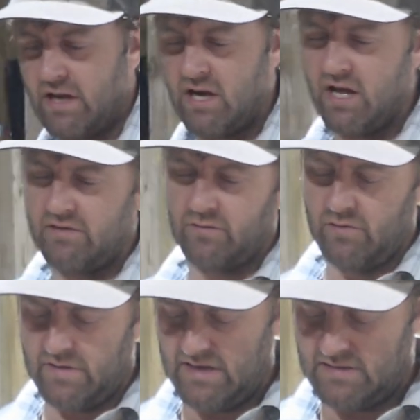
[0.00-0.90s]
to cut
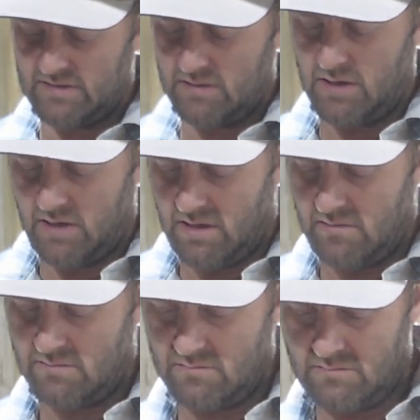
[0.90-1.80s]
through these
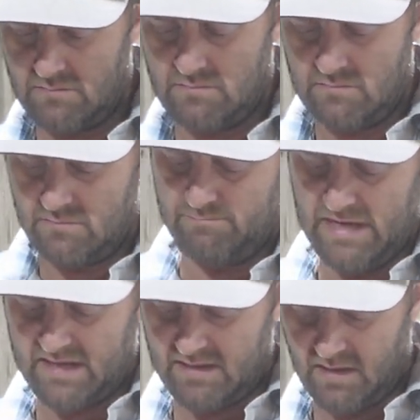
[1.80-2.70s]

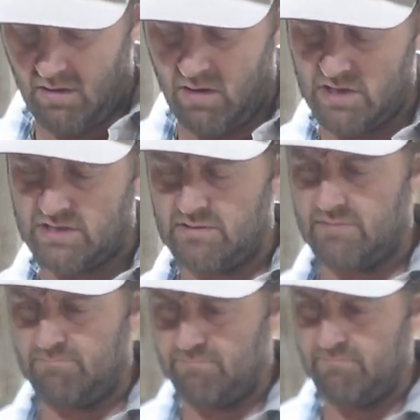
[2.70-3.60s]
big, large
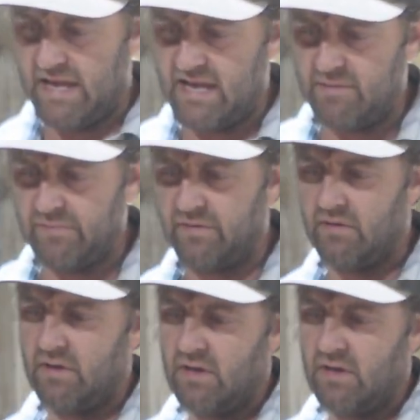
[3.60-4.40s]
beams.